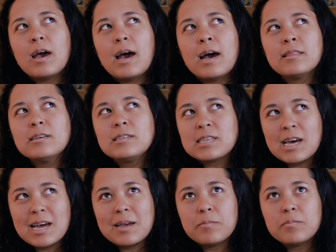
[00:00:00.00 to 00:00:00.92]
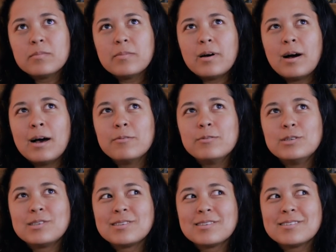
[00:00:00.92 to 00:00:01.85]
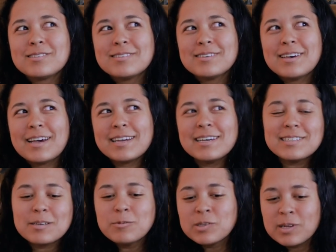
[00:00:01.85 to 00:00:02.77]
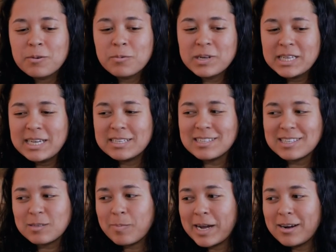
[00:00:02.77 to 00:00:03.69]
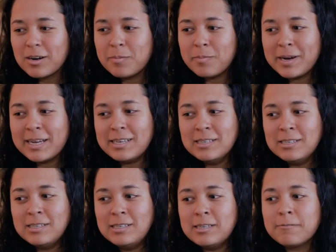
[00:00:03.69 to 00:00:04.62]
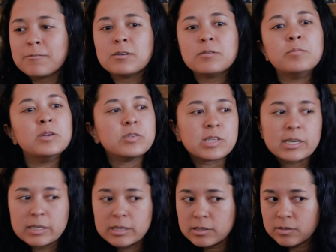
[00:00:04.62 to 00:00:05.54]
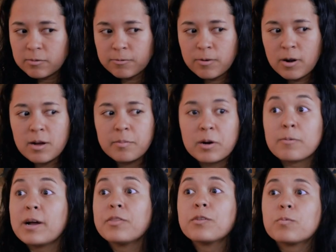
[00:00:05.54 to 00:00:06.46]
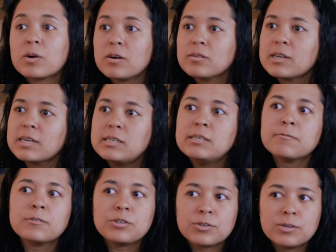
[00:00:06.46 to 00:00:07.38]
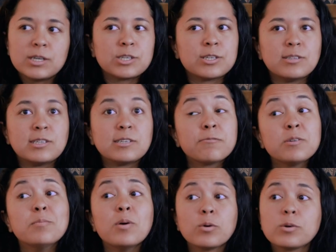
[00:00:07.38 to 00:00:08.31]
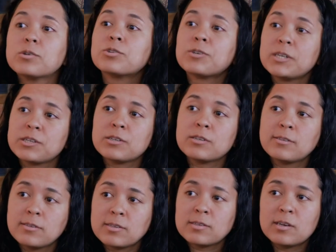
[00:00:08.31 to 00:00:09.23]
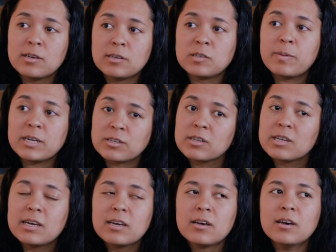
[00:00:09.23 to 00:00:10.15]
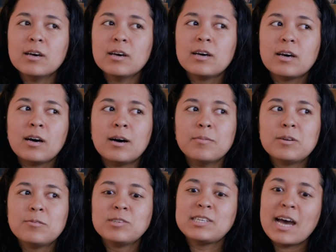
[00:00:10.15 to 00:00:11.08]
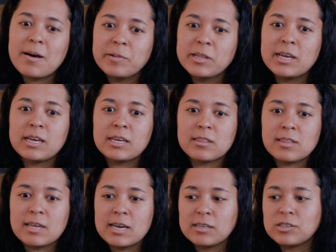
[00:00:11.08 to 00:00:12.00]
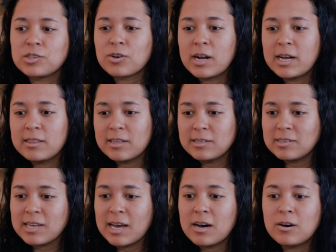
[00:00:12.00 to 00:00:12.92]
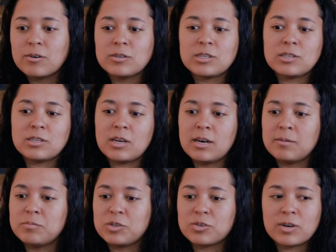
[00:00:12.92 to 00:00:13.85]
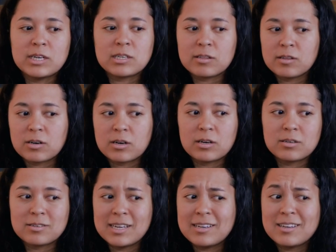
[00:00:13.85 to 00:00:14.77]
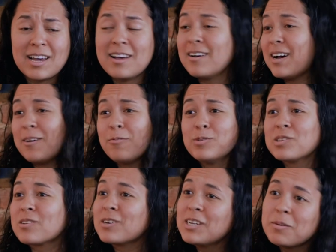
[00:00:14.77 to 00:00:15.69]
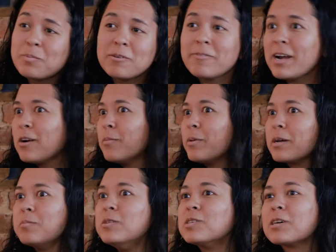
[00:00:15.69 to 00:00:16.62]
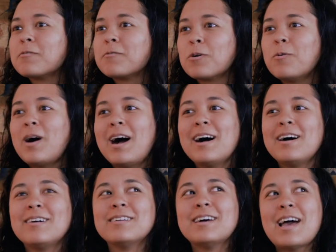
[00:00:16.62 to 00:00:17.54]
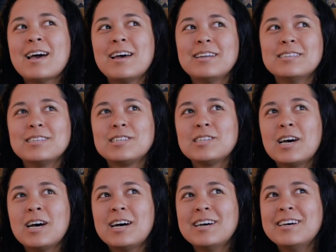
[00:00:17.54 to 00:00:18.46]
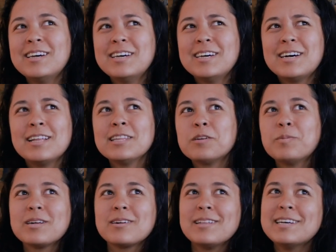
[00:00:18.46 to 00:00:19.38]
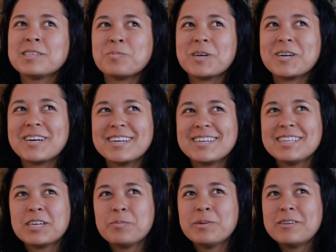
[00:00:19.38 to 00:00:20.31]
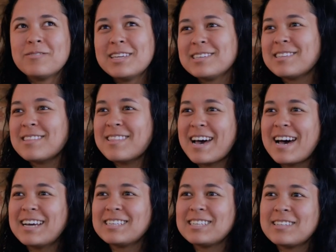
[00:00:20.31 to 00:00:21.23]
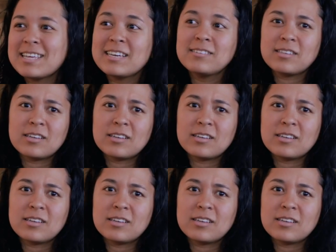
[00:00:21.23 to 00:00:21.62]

at the time, I guess I was like really inspired by different music from around the world, like different traditions, different modal traditions, especially. And I was dabbling in things, trying things out, trying to learn. Like I was learning a bit of Arabic music for a while, and a little bit of klezmer, and a little bit of this and that. Things